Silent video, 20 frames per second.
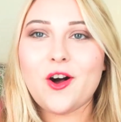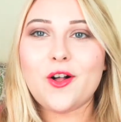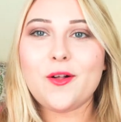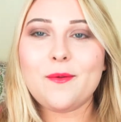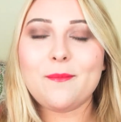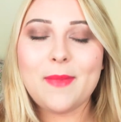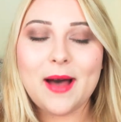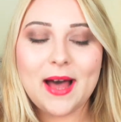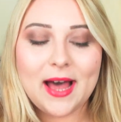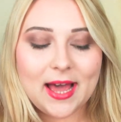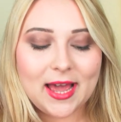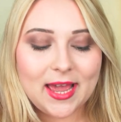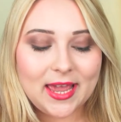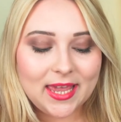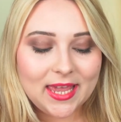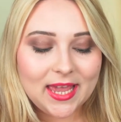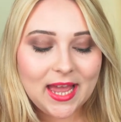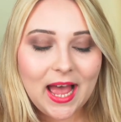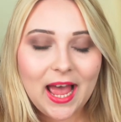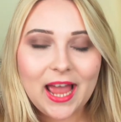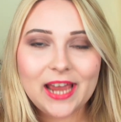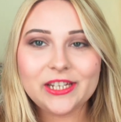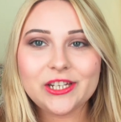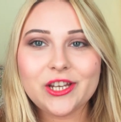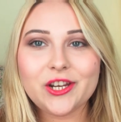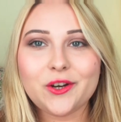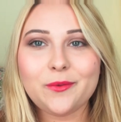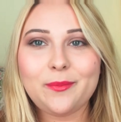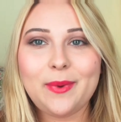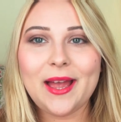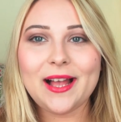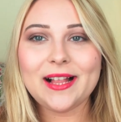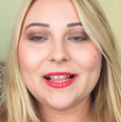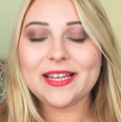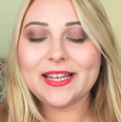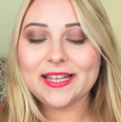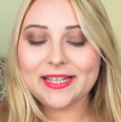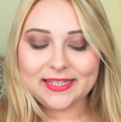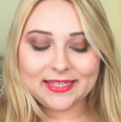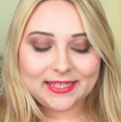all my eyeshadow
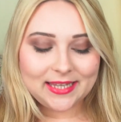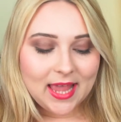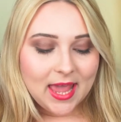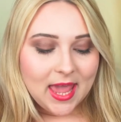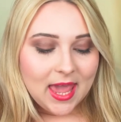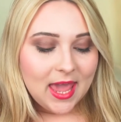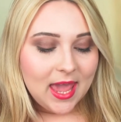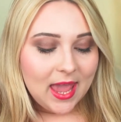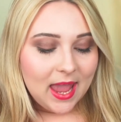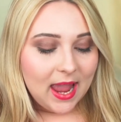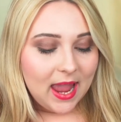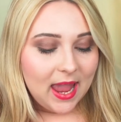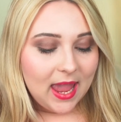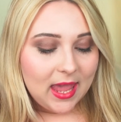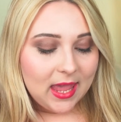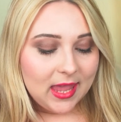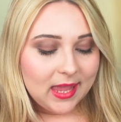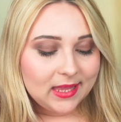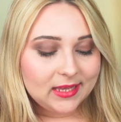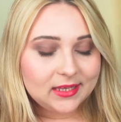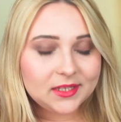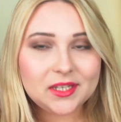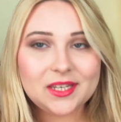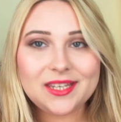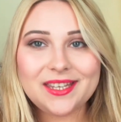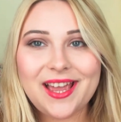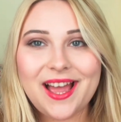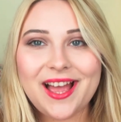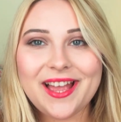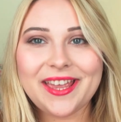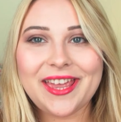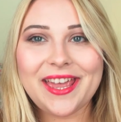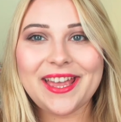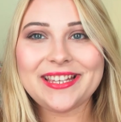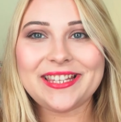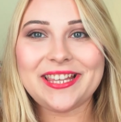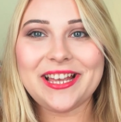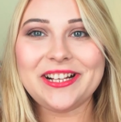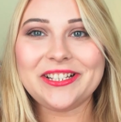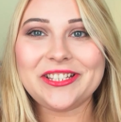palettes, and yeah, I
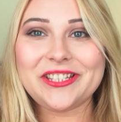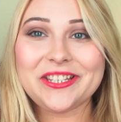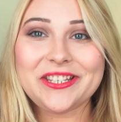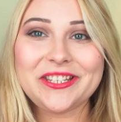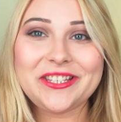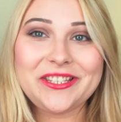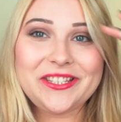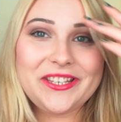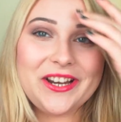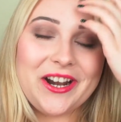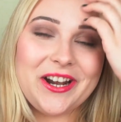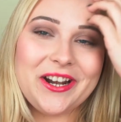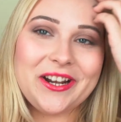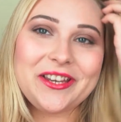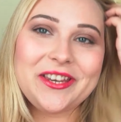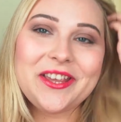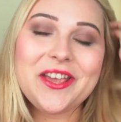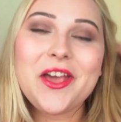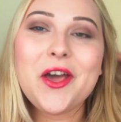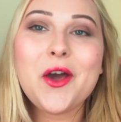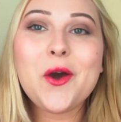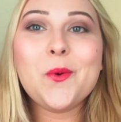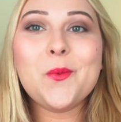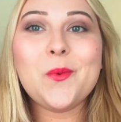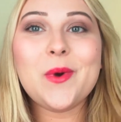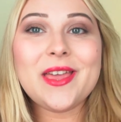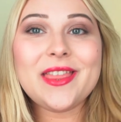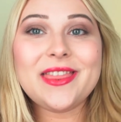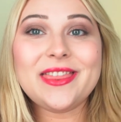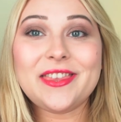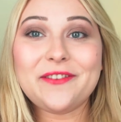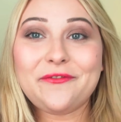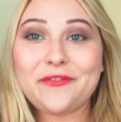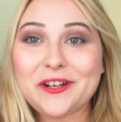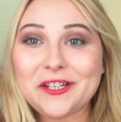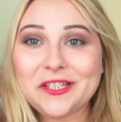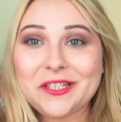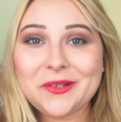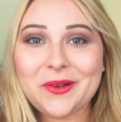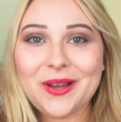guess I'll just start with the
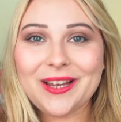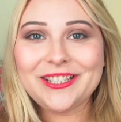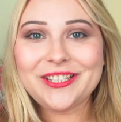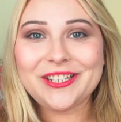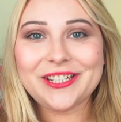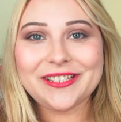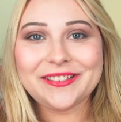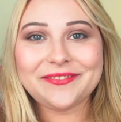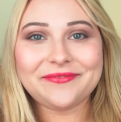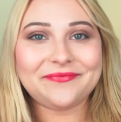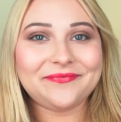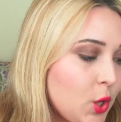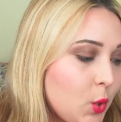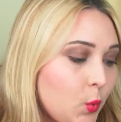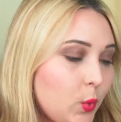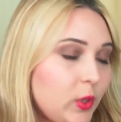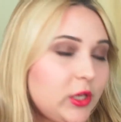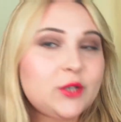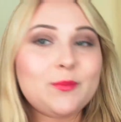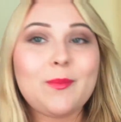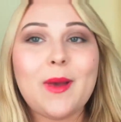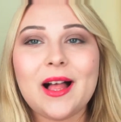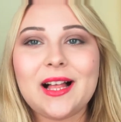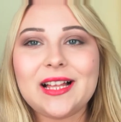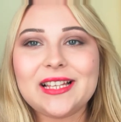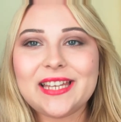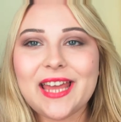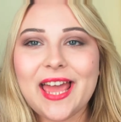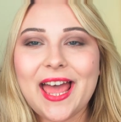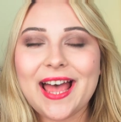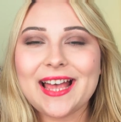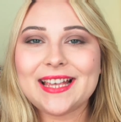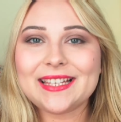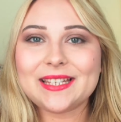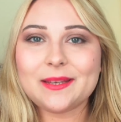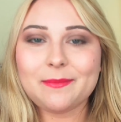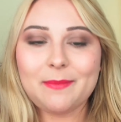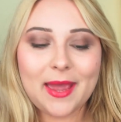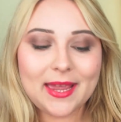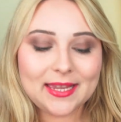first question. Which palette
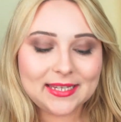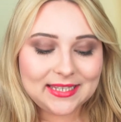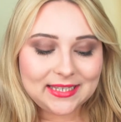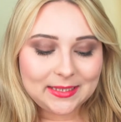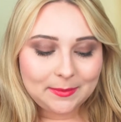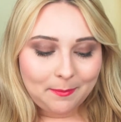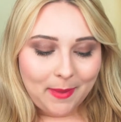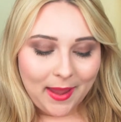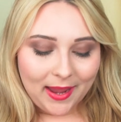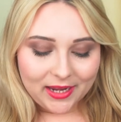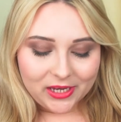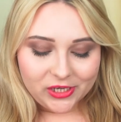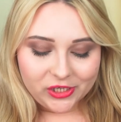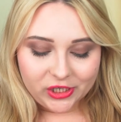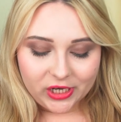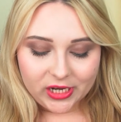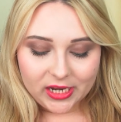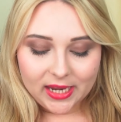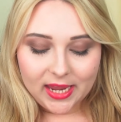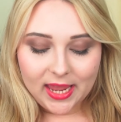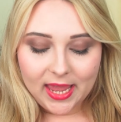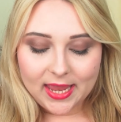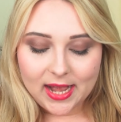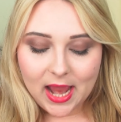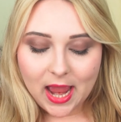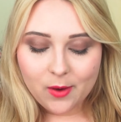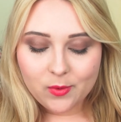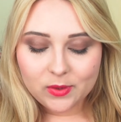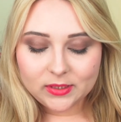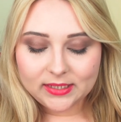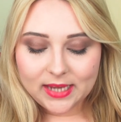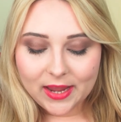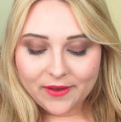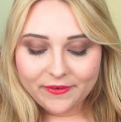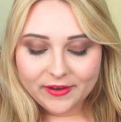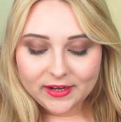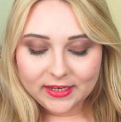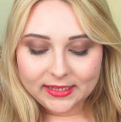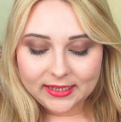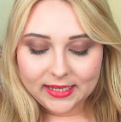has the best packaging? And I would
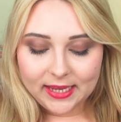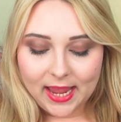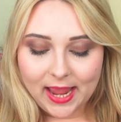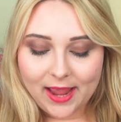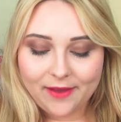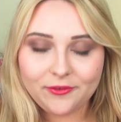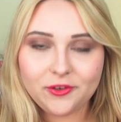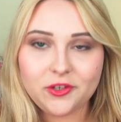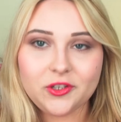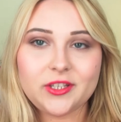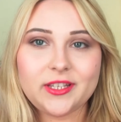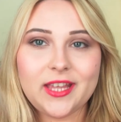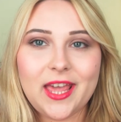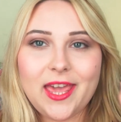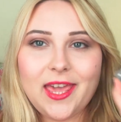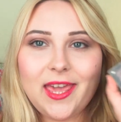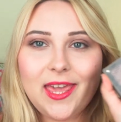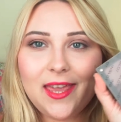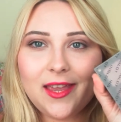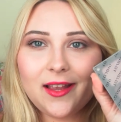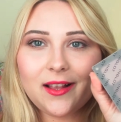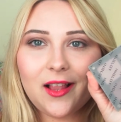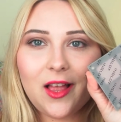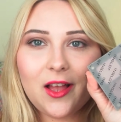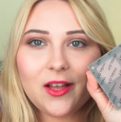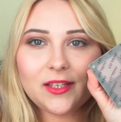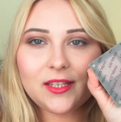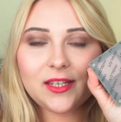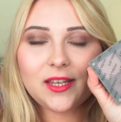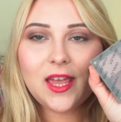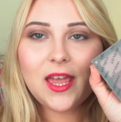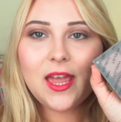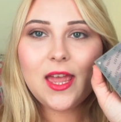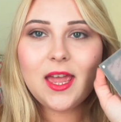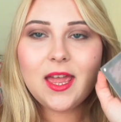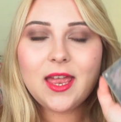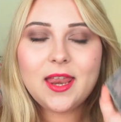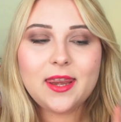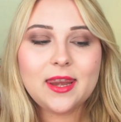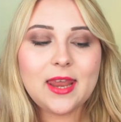definitely have to say Inglot.
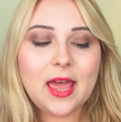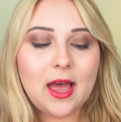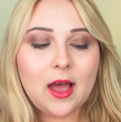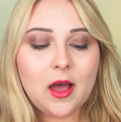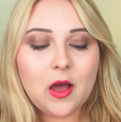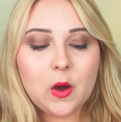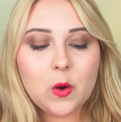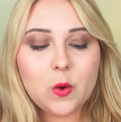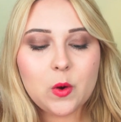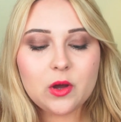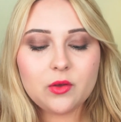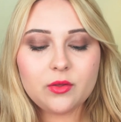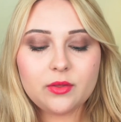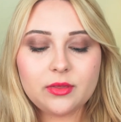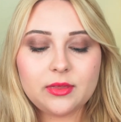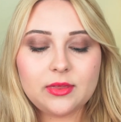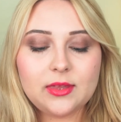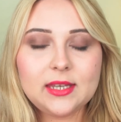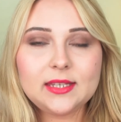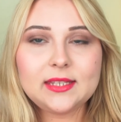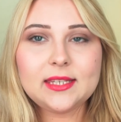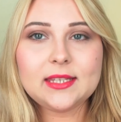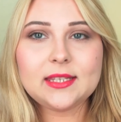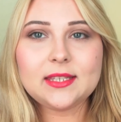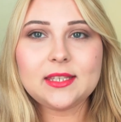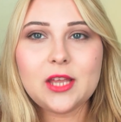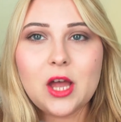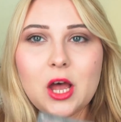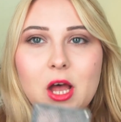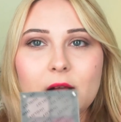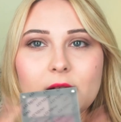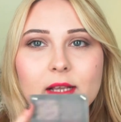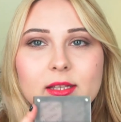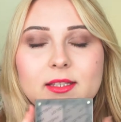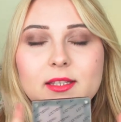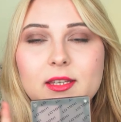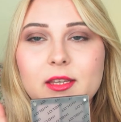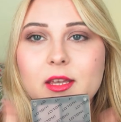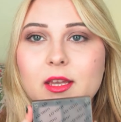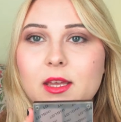Now, this is
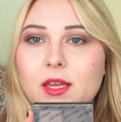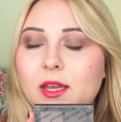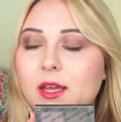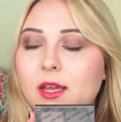not